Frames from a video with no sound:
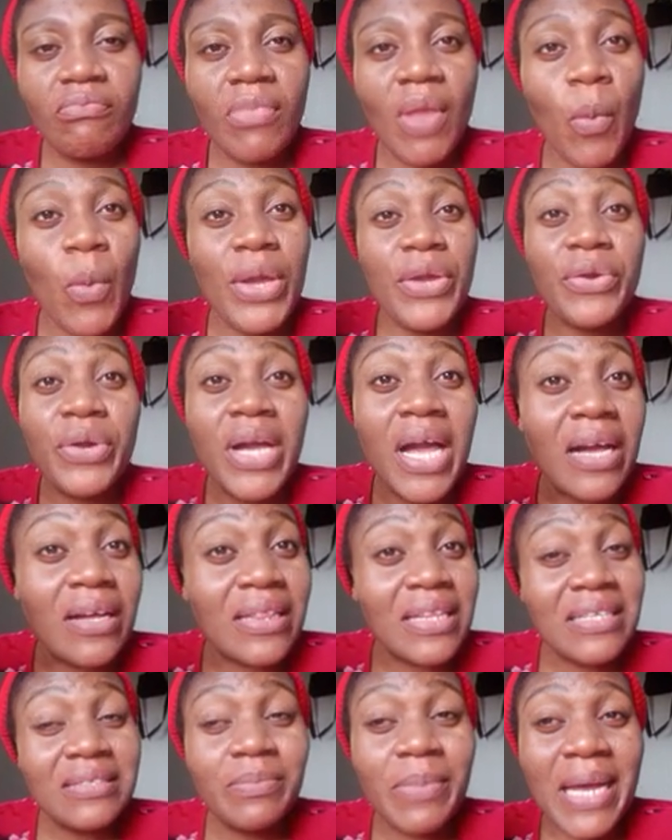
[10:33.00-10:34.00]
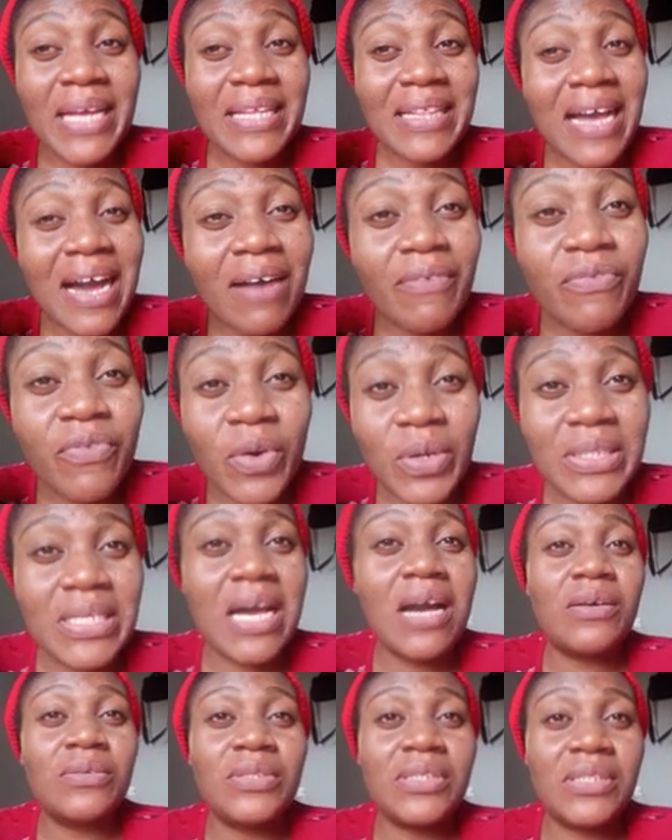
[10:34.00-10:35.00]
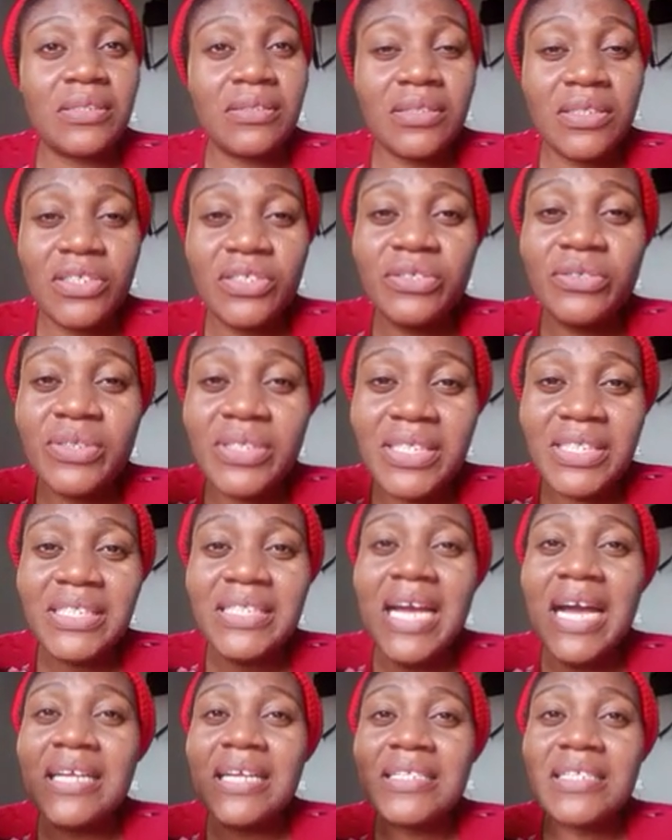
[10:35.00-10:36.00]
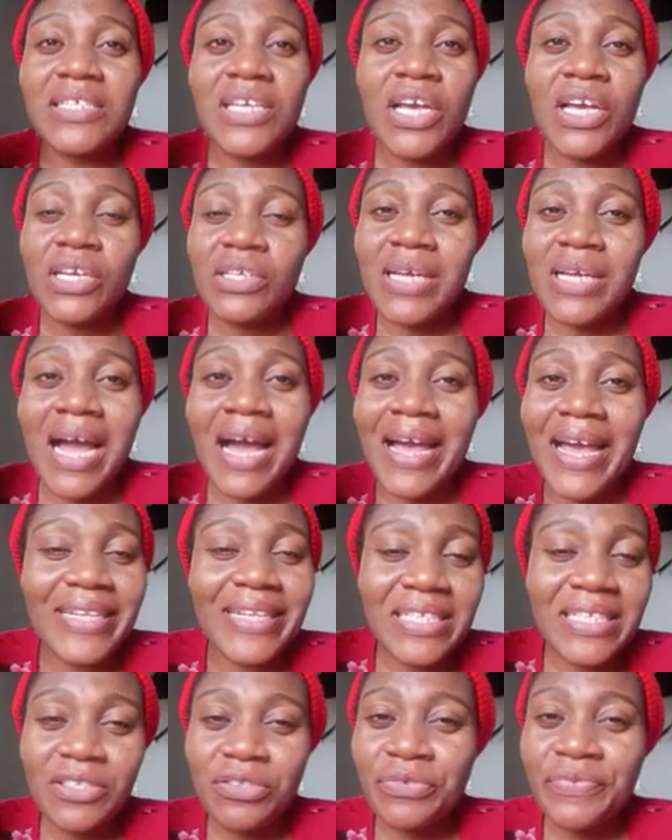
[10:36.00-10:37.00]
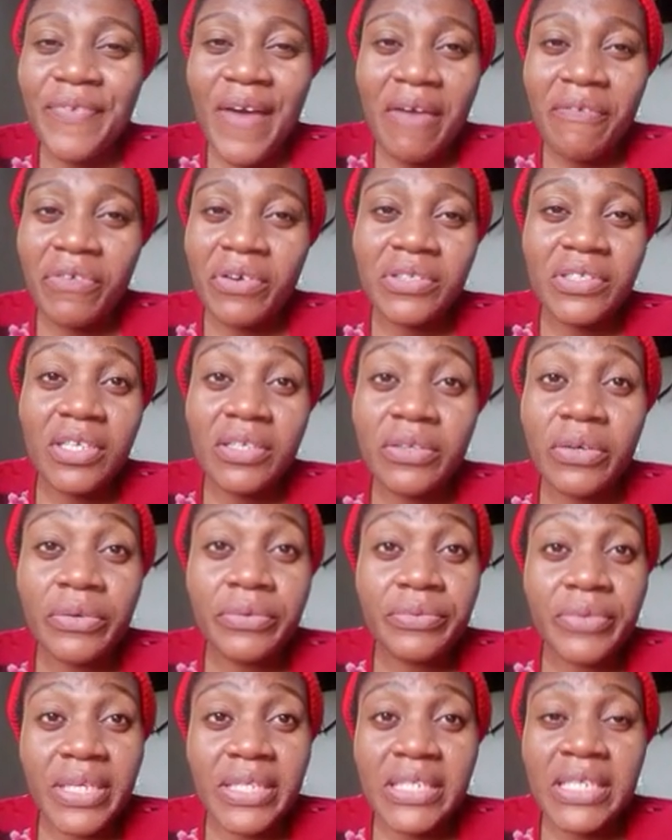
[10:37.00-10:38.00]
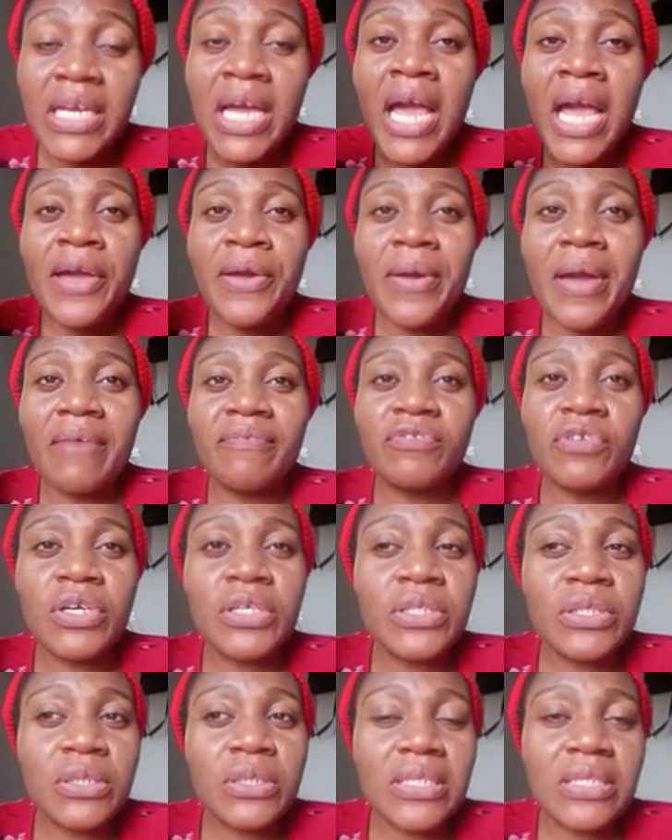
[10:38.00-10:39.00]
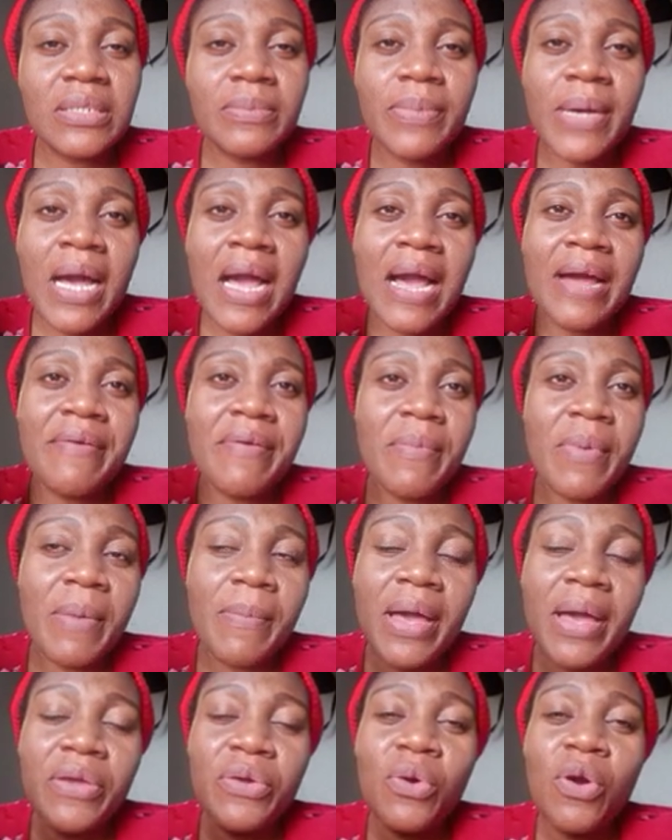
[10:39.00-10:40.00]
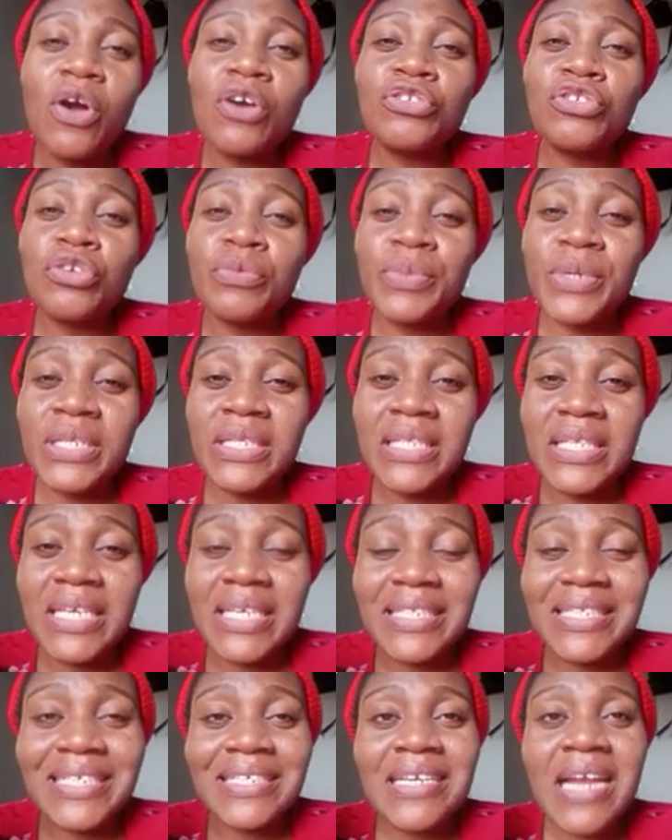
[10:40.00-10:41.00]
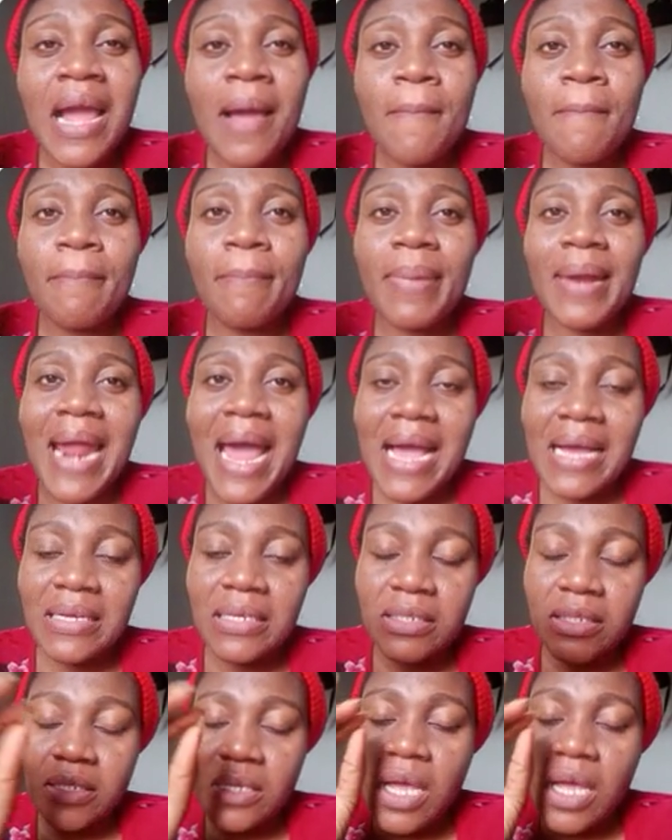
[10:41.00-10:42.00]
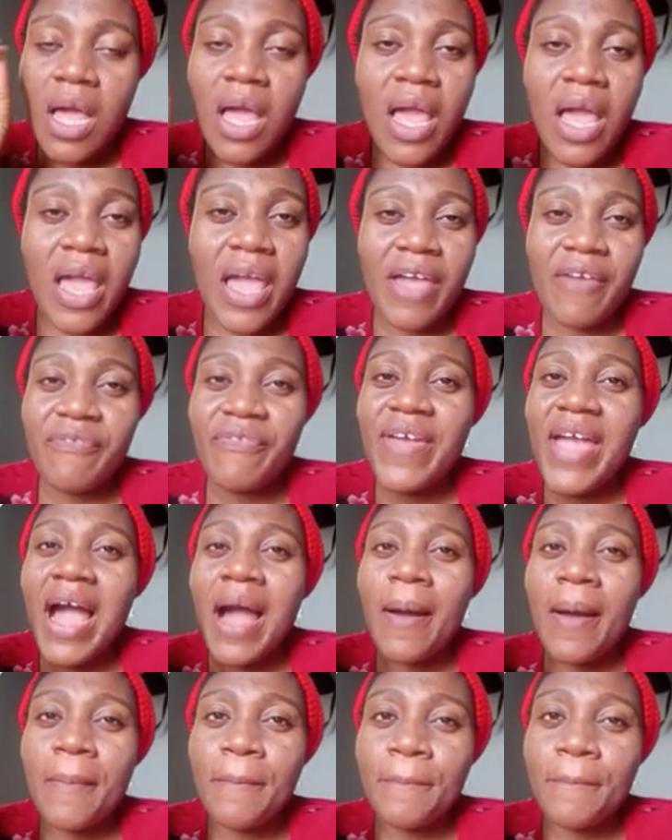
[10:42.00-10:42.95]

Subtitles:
when you calculate by that 4,000, you see that you are heading to 500 already. You have not talked about, and remember, you also be needing planks. If you are